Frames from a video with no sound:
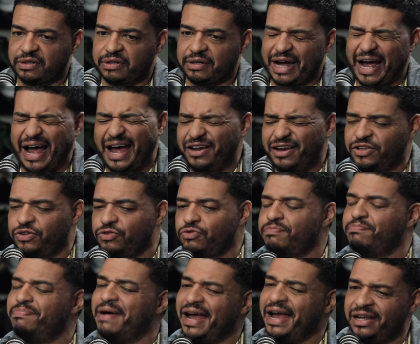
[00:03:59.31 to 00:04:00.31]
how do you
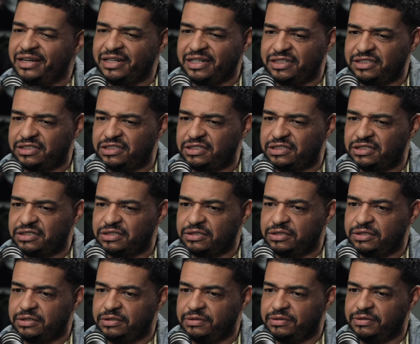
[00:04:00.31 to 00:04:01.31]
balance
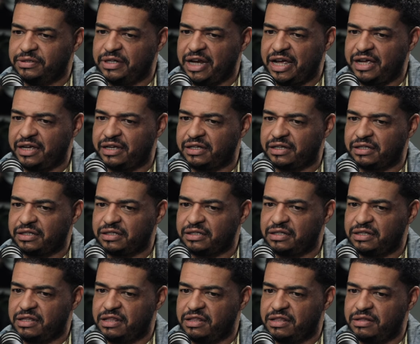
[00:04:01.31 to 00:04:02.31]
like
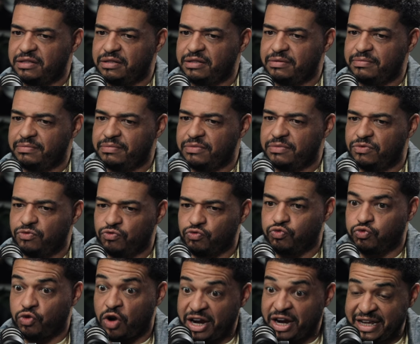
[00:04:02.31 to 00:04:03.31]

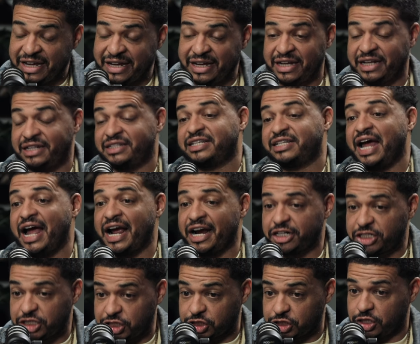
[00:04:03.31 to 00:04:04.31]
running an entire
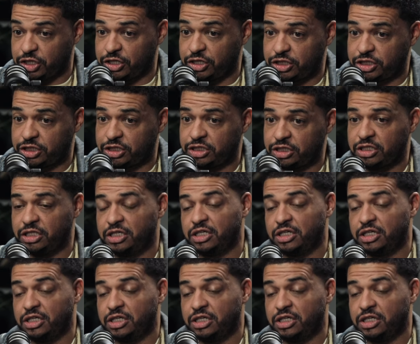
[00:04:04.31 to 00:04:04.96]
church?